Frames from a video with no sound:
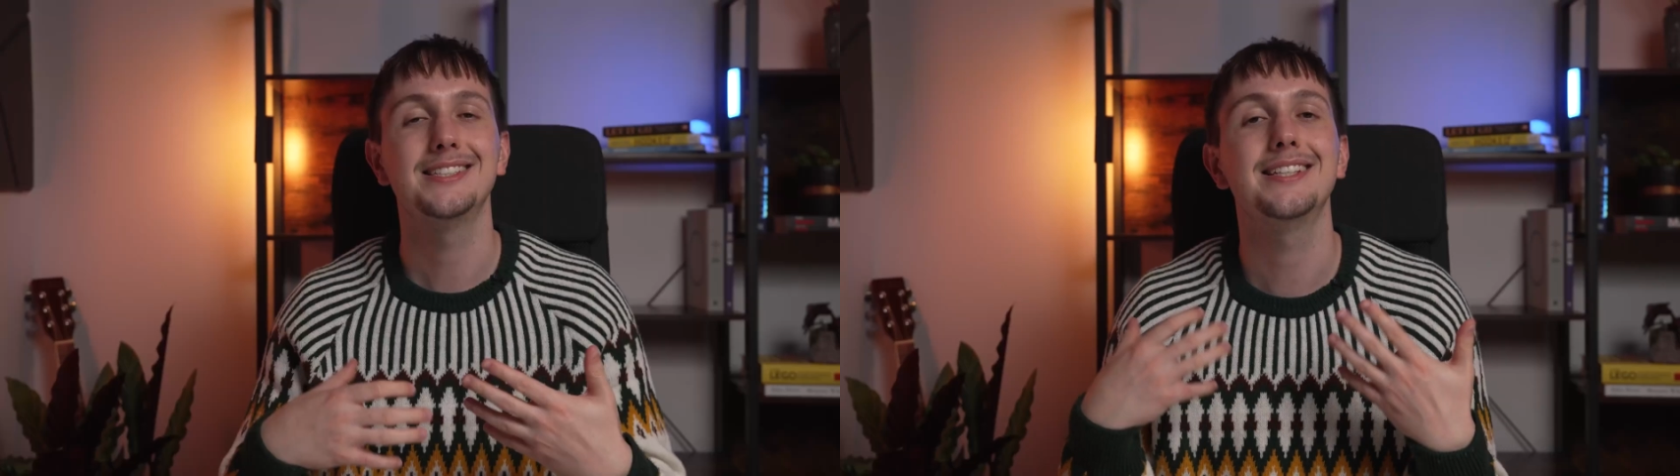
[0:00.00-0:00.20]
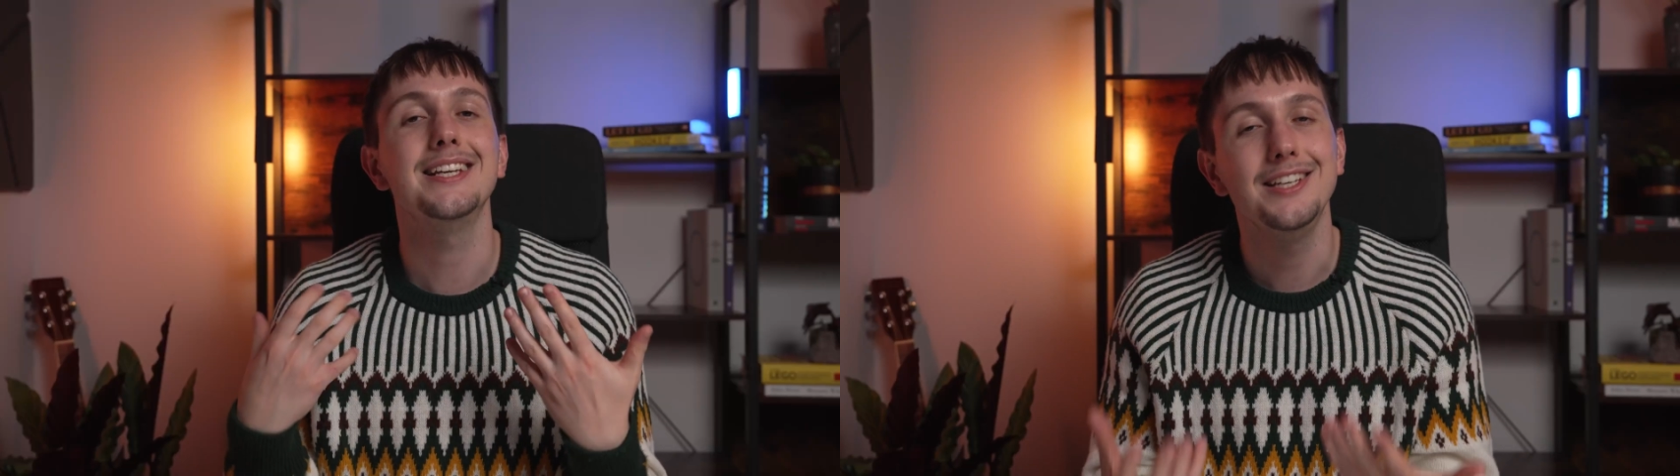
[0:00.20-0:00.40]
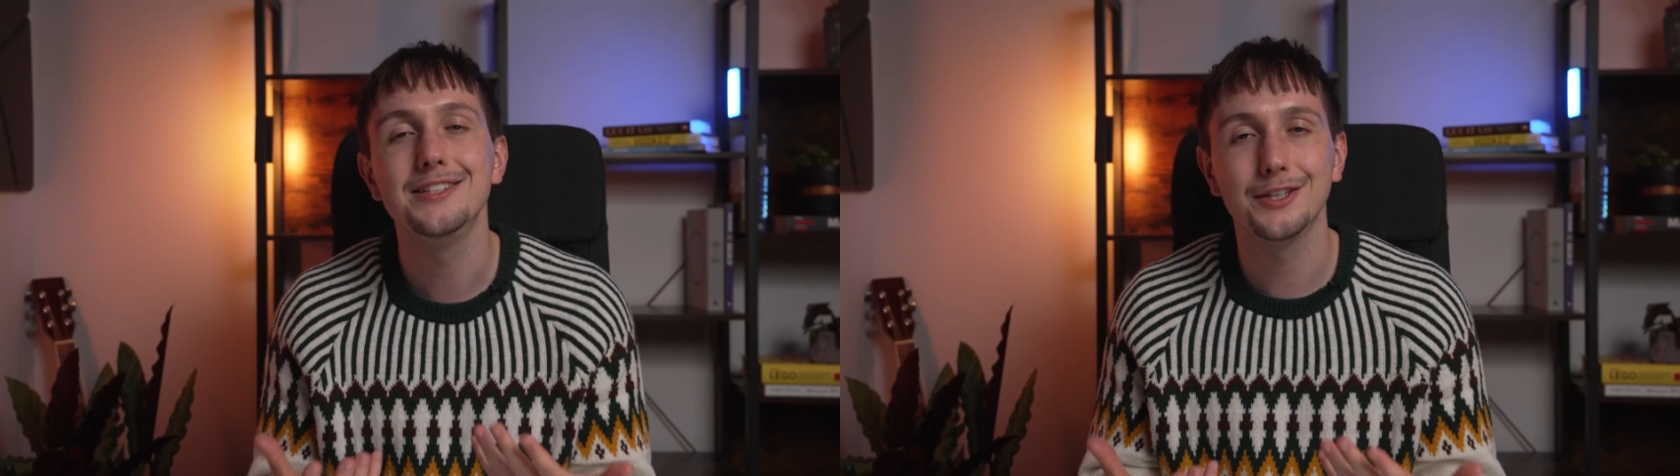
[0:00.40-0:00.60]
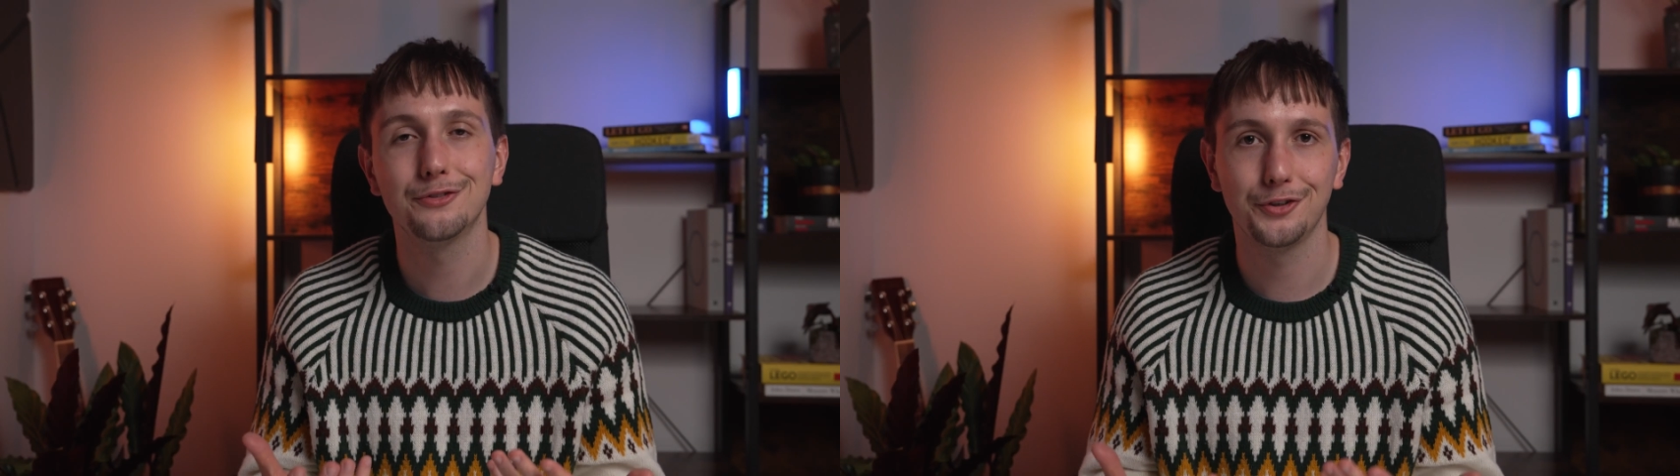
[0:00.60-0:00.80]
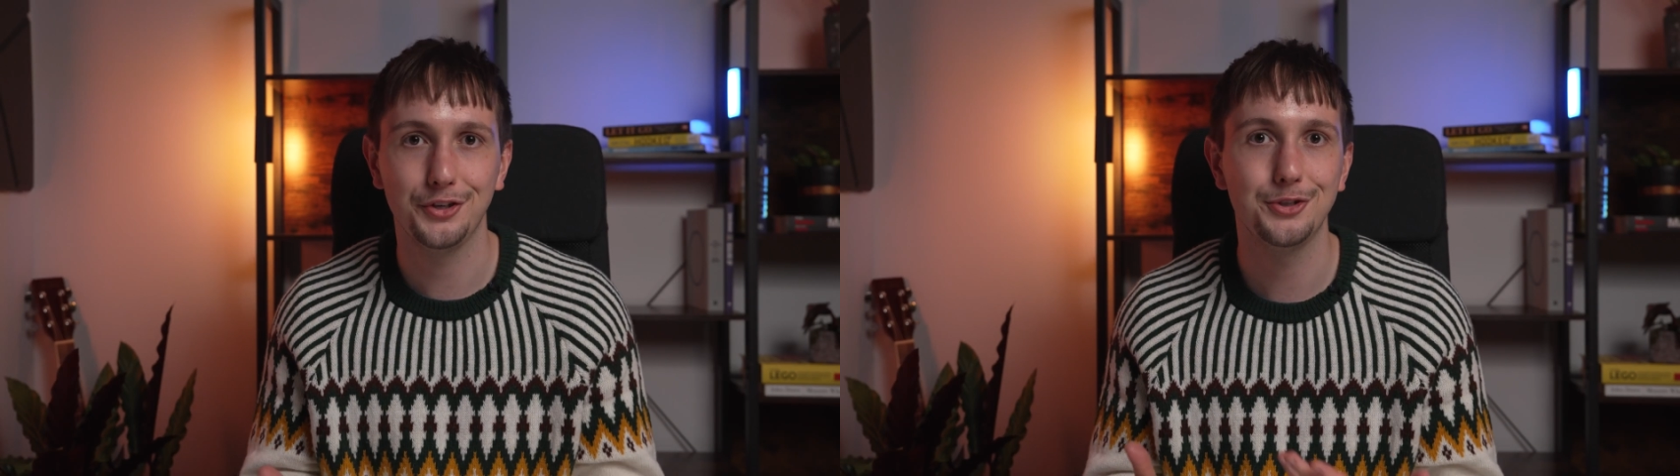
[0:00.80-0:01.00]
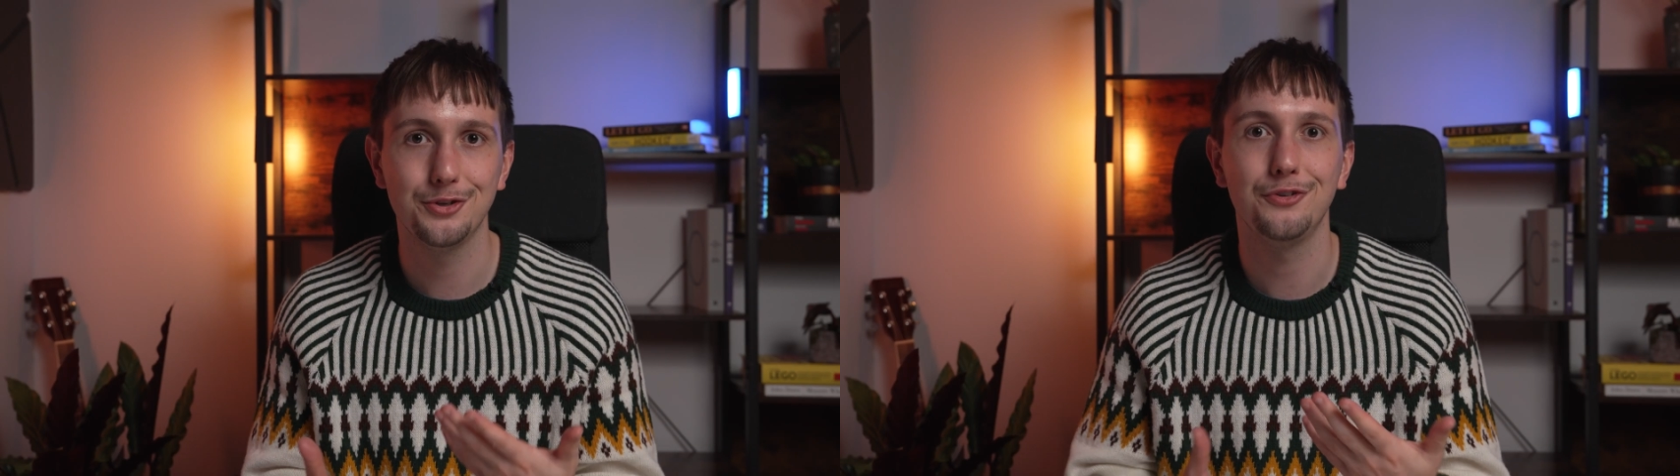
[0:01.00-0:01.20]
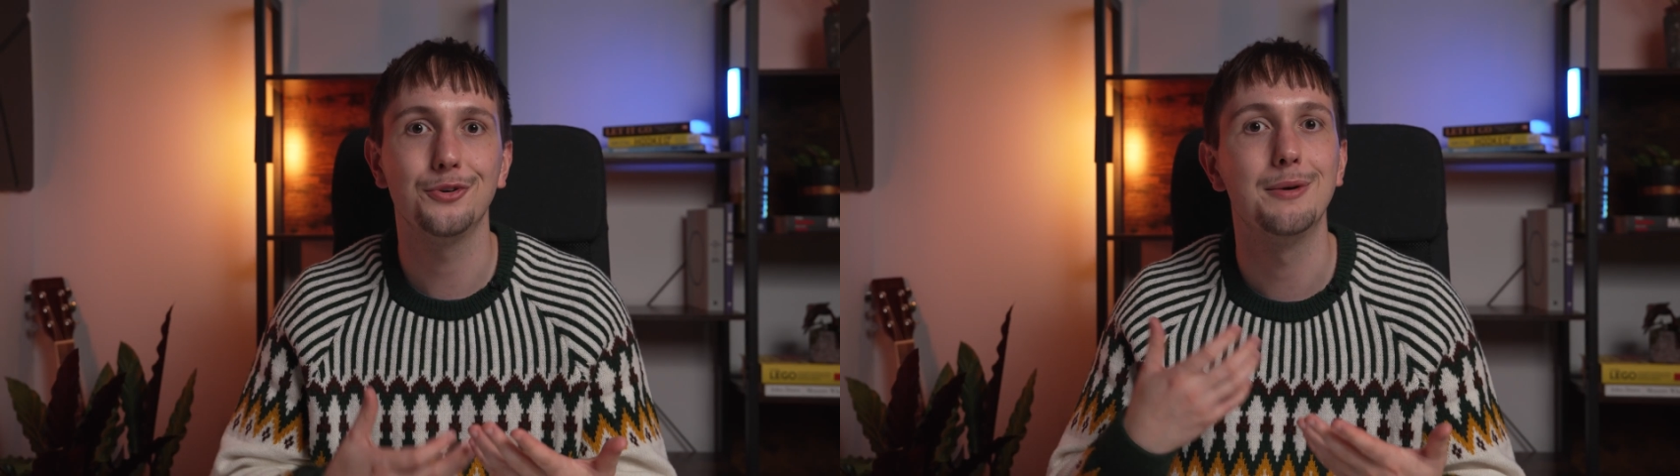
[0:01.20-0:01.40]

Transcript: it easier for you to feel